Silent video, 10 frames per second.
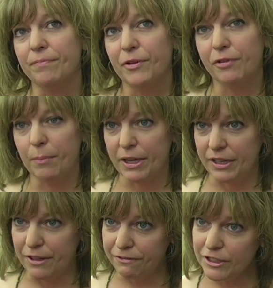from an
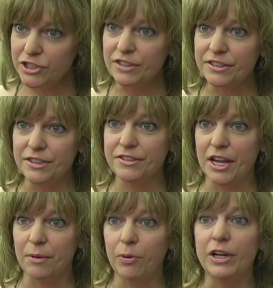efficiency
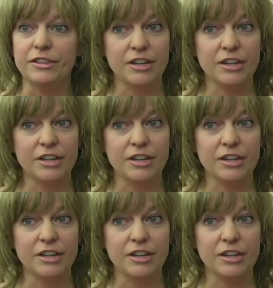standpoint,